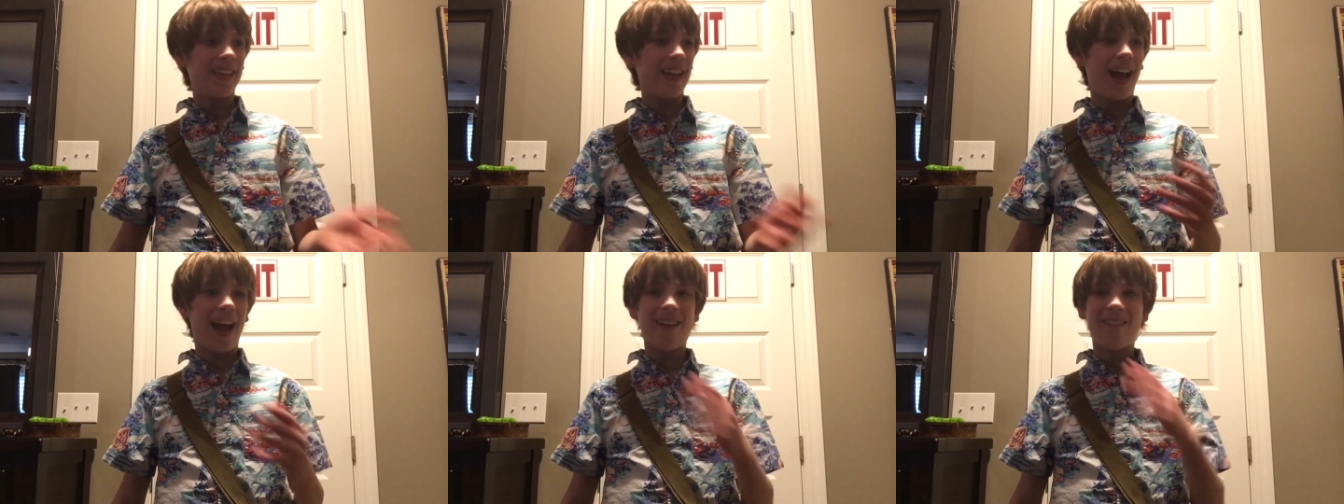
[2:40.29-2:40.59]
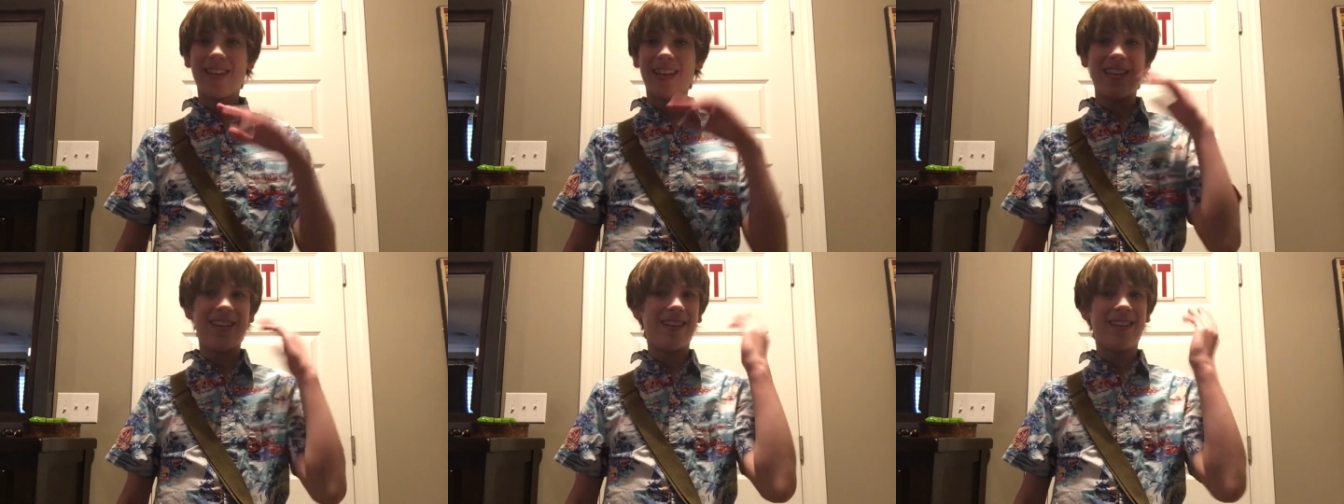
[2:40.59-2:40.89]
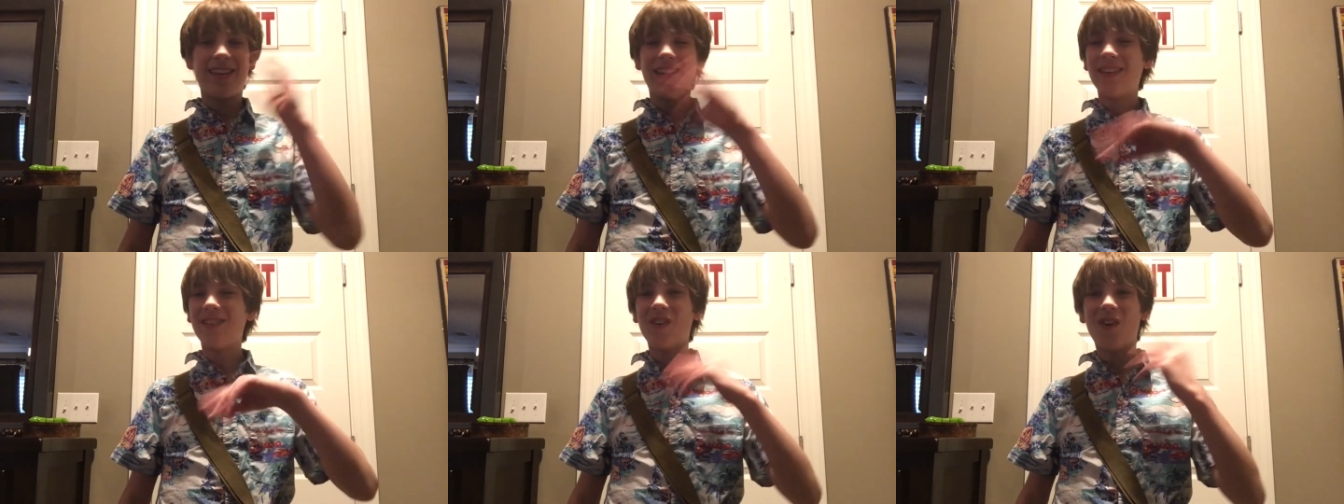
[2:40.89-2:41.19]
I
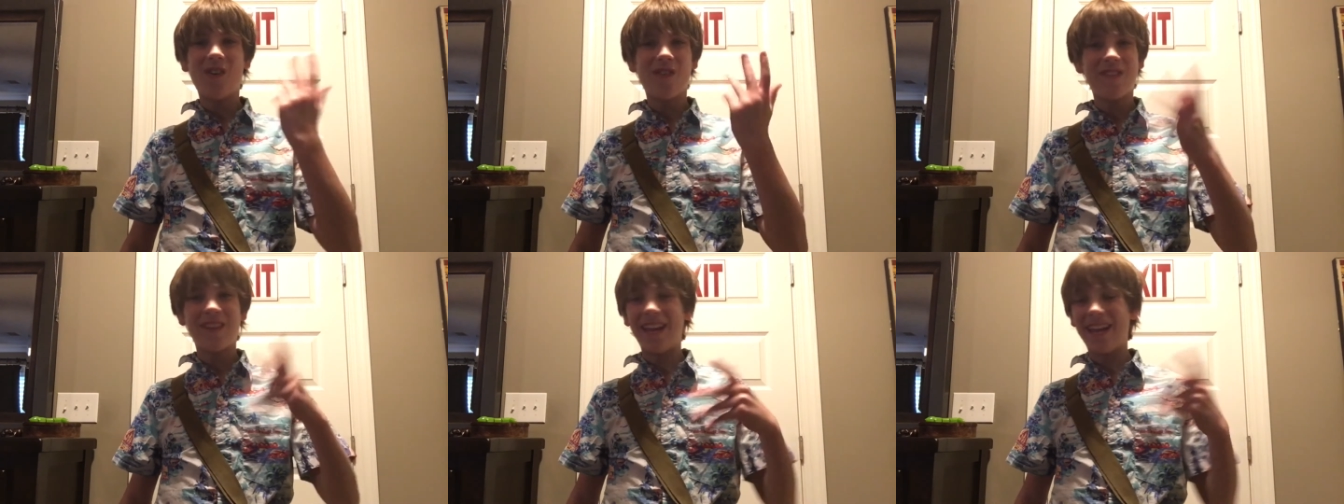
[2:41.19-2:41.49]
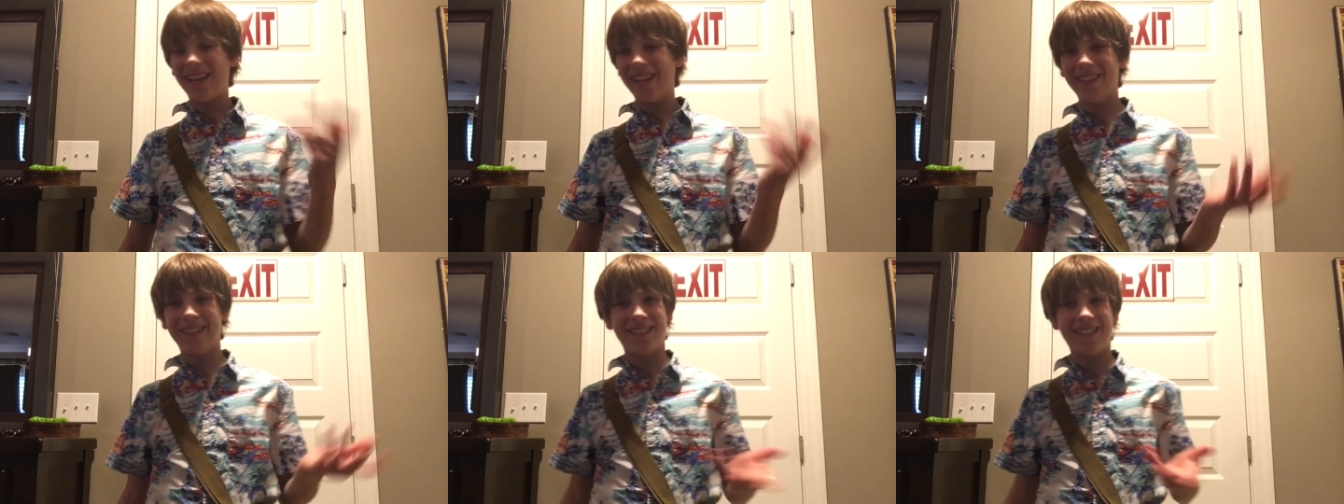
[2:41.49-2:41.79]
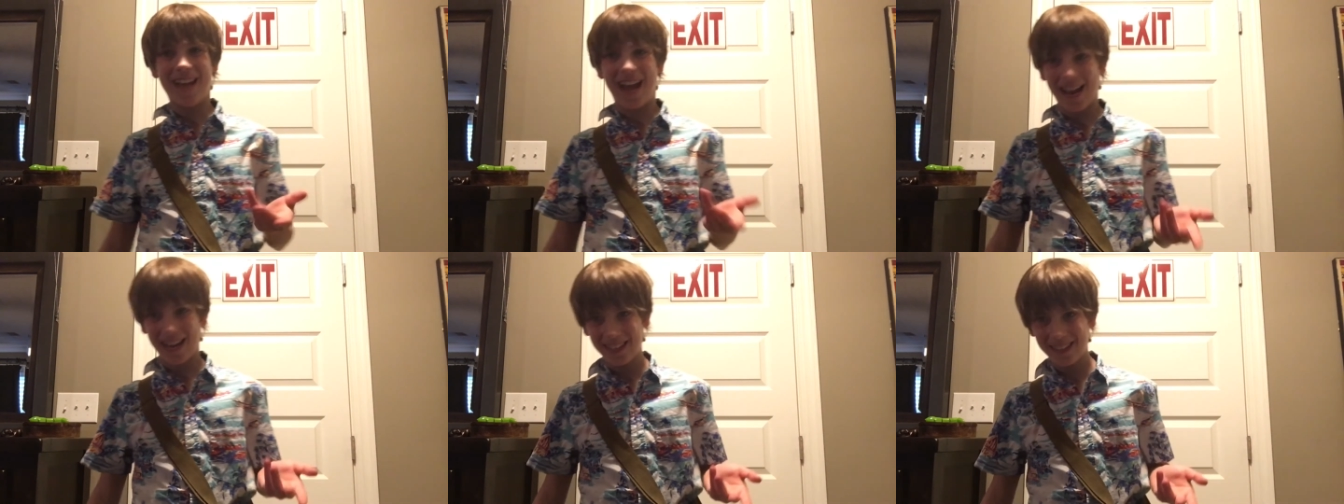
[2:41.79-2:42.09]
mean, his whole thing's
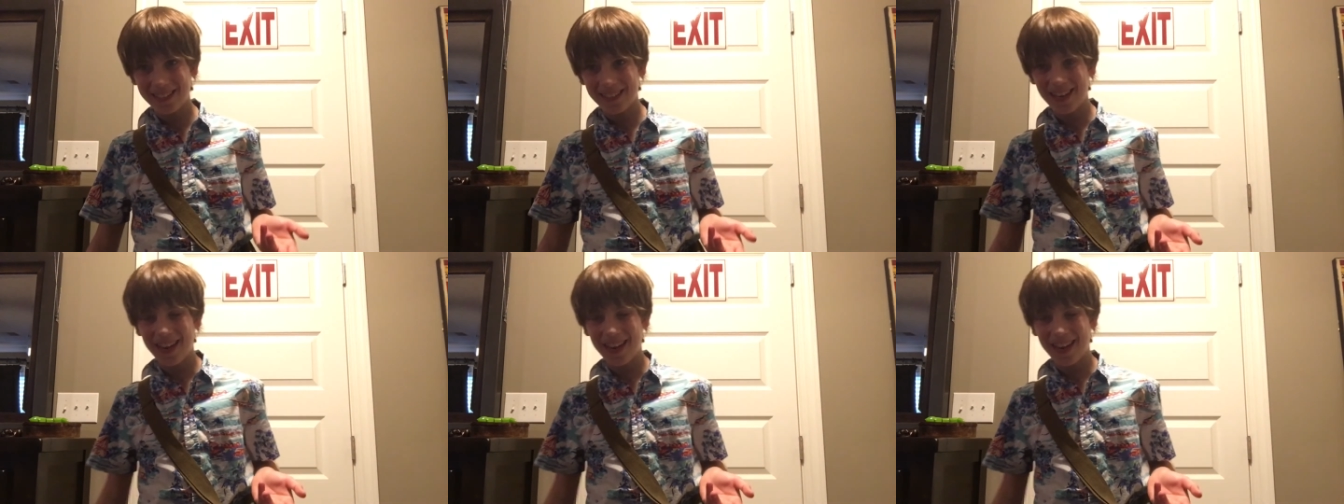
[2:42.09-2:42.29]
nice.